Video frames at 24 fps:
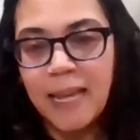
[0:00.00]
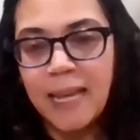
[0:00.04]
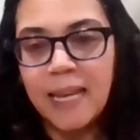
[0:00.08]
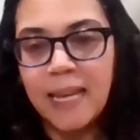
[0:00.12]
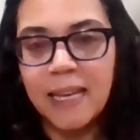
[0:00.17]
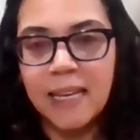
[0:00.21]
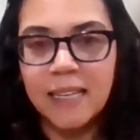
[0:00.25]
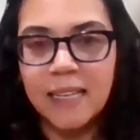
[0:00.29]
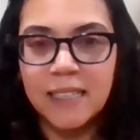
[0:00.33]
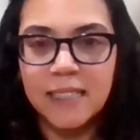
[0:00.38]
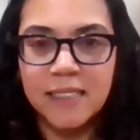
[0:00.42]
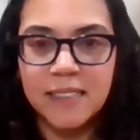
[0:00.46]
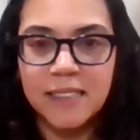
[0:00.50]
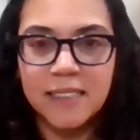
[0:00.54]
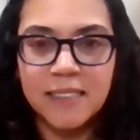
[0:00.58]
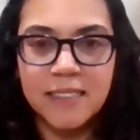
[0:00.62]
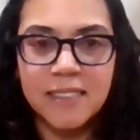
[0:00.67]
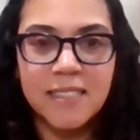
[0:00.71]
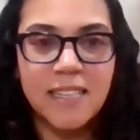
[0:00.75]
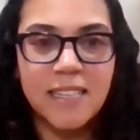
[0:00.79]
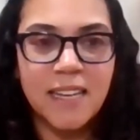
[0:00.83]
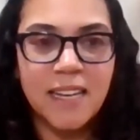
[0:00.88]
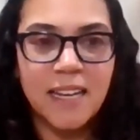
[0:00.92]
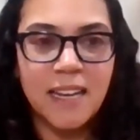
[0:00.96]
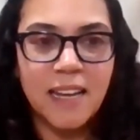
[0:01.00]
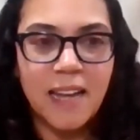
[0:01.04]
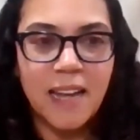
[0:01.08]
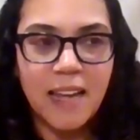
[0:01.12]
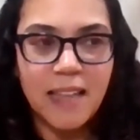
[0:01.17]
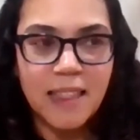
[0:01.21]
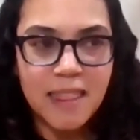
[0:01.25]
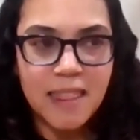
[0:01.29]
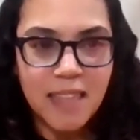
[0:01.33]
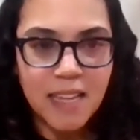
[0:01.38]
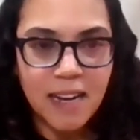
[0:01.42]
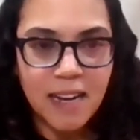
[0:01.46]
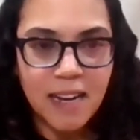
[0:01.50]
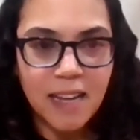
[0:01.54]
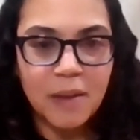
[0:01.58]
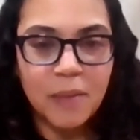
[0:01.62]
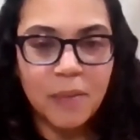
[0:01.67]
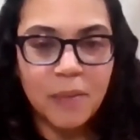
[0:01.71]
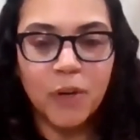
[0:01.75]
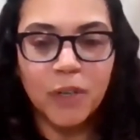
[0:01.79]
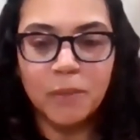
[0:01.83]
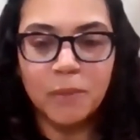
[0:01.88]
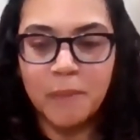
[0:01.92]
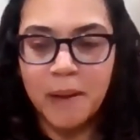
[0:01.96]
and then
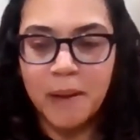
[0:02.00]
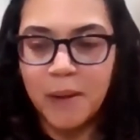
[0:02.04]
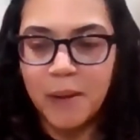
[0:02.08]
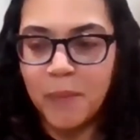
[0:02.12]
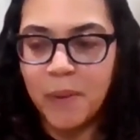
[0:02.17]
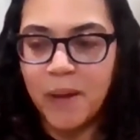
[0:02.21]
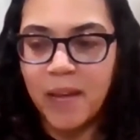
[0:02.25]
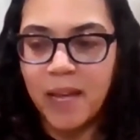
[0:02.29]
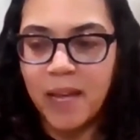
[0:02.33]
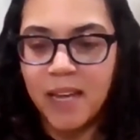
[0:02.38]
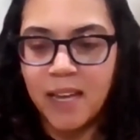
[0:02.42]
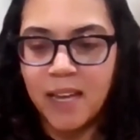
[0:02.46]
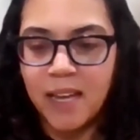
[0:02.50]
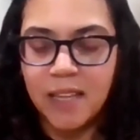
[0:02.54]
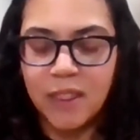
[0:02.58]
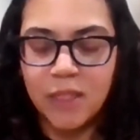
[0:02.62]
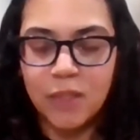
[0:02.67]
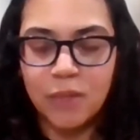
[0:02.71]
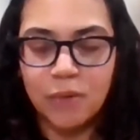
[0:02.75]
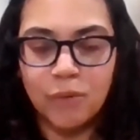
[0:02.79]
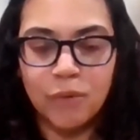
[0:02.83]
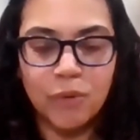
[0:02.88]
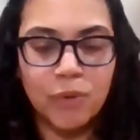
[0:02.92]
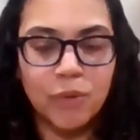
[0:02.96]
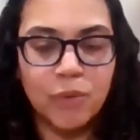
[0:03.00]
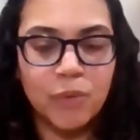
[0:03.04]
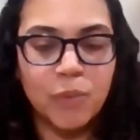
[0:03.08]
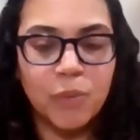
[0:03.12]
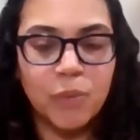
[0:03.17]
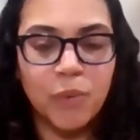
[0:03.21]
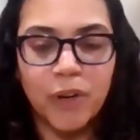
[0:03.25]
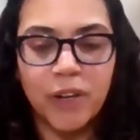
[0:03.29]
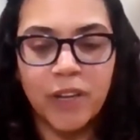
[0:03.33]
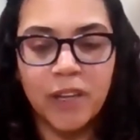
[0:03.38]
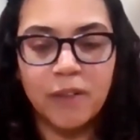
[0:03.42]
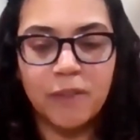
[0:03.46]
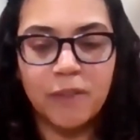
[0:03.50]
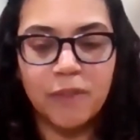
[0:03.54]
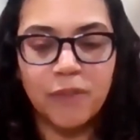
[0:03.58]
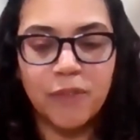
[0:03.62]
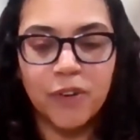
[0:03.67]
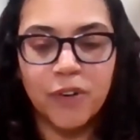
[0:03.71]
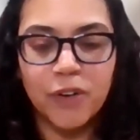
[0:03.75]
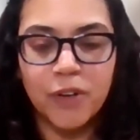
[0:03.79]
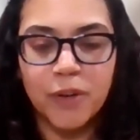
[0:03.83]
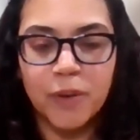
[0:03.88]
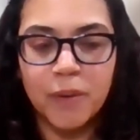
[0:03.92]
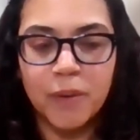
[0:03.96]
I worked my way through working
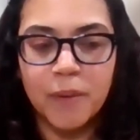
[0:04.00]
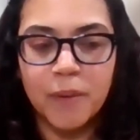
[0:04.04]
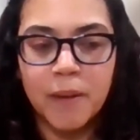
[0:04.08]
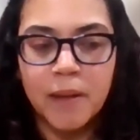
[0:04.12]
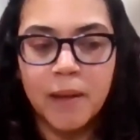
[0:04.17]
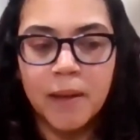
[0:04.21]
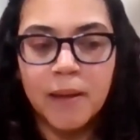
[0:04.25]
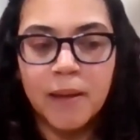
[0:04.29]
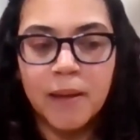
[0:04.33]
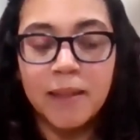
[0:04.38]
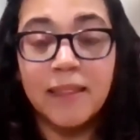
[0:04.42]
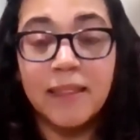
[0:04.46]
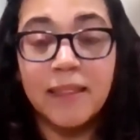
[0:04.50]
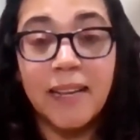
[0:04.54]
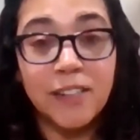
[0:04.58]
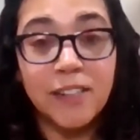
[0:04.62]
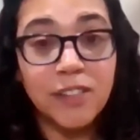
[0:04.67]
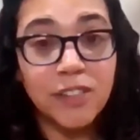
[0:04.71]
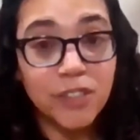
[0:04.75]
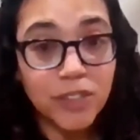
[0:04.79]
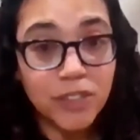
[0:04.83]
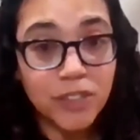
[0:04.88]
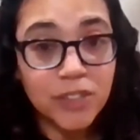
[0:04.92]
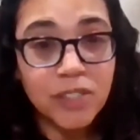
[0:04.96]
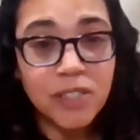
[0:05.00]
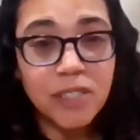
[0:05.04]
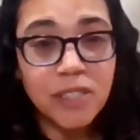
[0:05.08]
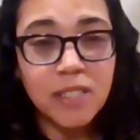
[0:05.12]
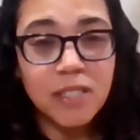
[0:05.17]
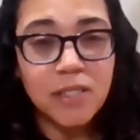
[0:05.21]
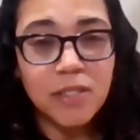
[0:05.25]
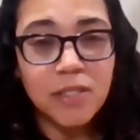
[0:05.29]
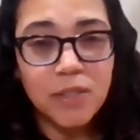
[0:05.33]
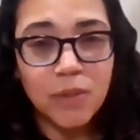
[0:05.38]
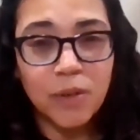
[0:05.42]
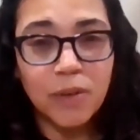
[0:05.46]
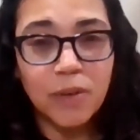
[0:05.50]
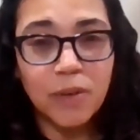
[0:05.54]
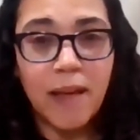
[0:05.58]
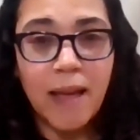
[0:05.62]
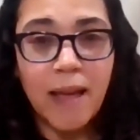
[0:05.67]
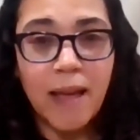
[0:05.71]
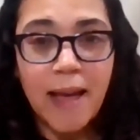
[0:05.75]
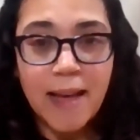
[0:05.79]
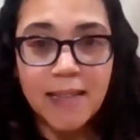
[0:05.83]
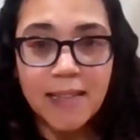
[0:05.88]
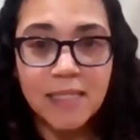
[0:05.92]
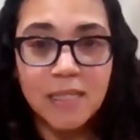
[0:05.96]
for lenders, sort
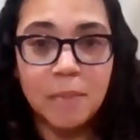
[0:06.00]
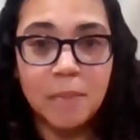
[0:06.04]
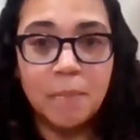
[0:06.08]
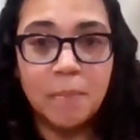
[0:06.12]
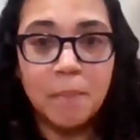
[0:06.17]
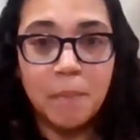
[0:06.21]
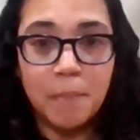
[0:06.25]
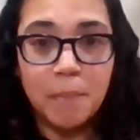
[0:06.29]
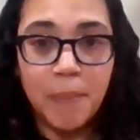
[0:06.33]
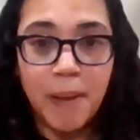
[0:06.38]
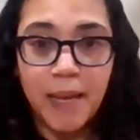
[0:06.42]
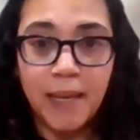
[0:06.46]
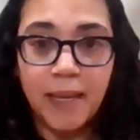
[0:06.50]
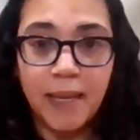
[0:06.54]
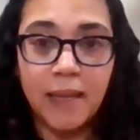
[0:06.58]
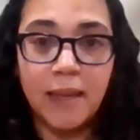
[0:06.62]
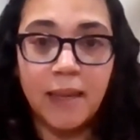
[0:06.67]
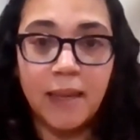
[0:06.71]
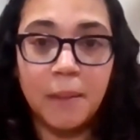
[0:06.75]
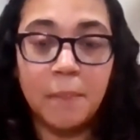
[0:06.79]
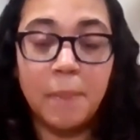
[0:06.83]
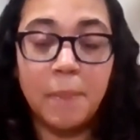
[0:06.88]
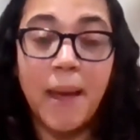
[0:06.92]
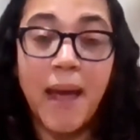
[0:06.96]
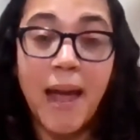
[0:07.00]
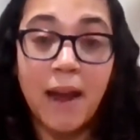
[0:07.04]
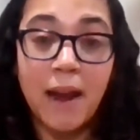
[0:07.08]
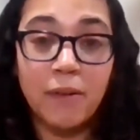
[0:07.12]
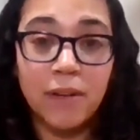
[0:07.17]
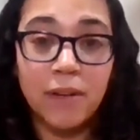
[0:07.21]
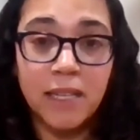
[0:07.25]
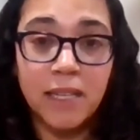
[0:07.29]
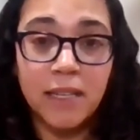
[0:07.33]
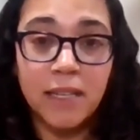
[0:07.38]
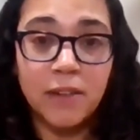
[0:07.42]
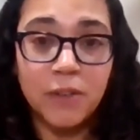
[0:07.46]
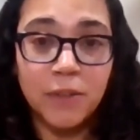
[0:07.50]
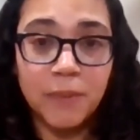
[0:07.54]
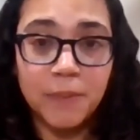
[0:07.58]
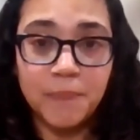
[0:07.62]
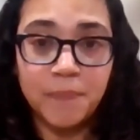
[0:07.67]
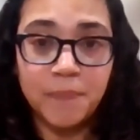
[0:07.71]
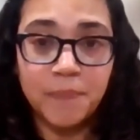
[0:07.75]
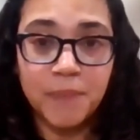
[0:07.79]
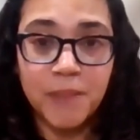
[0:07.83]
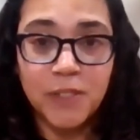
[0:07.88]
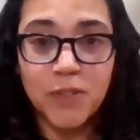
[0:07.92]
of as a banking paralegal.